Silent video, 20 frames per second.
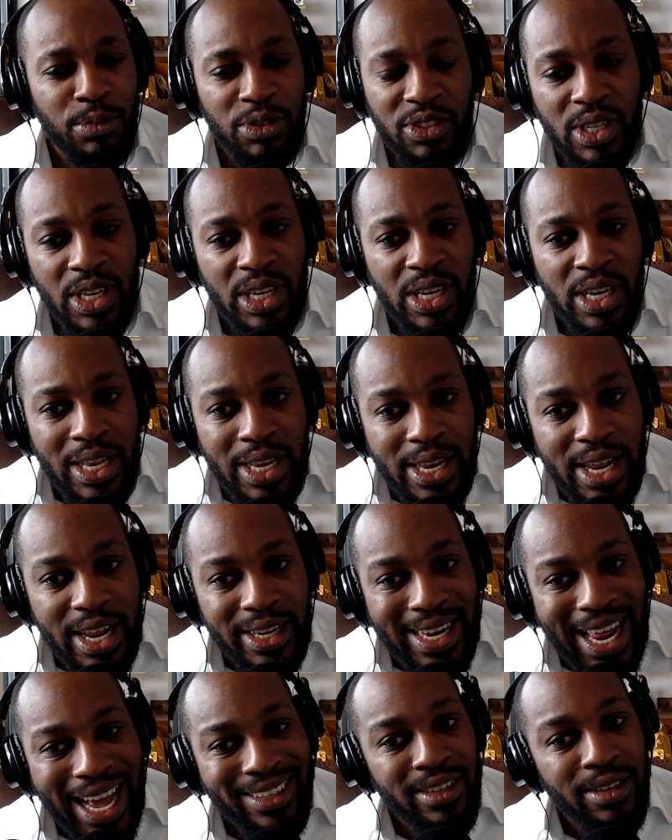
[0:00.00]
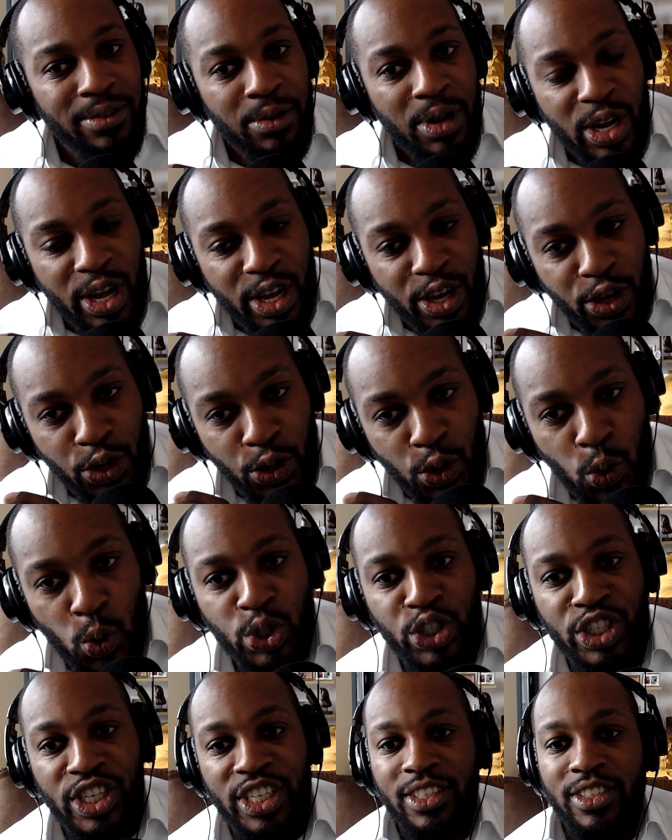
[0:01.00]
because that's a
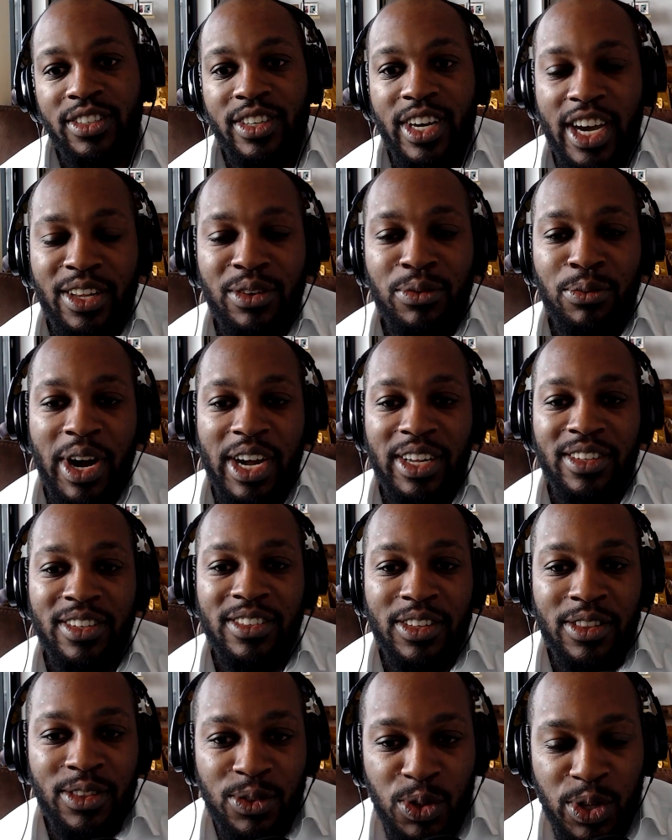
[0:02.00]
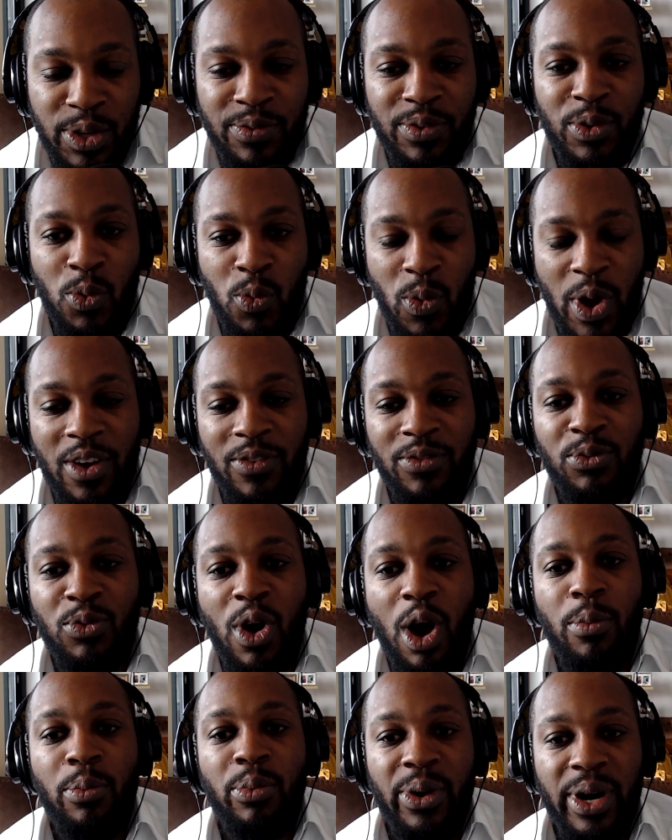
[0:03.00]
huge insight, right? It's a different way to
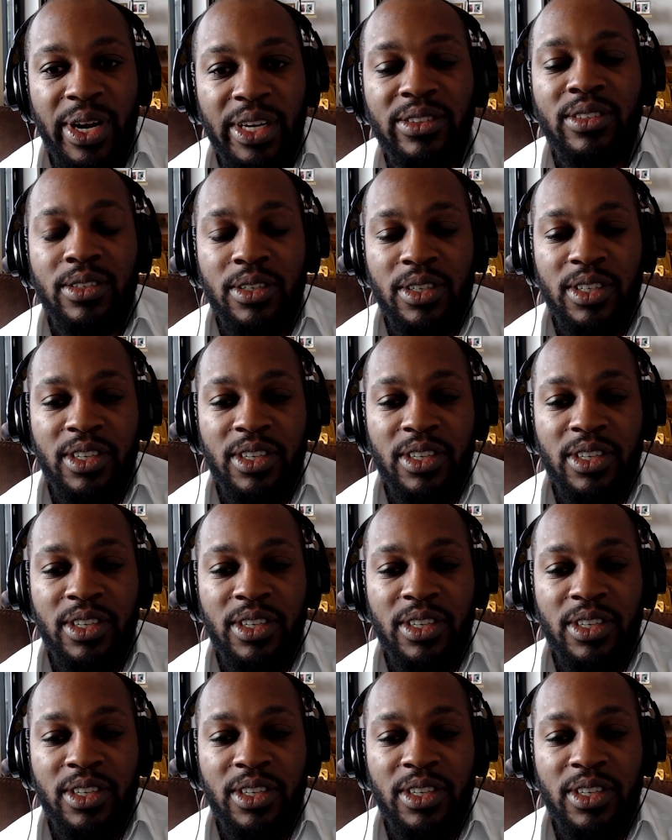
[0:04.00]
operate.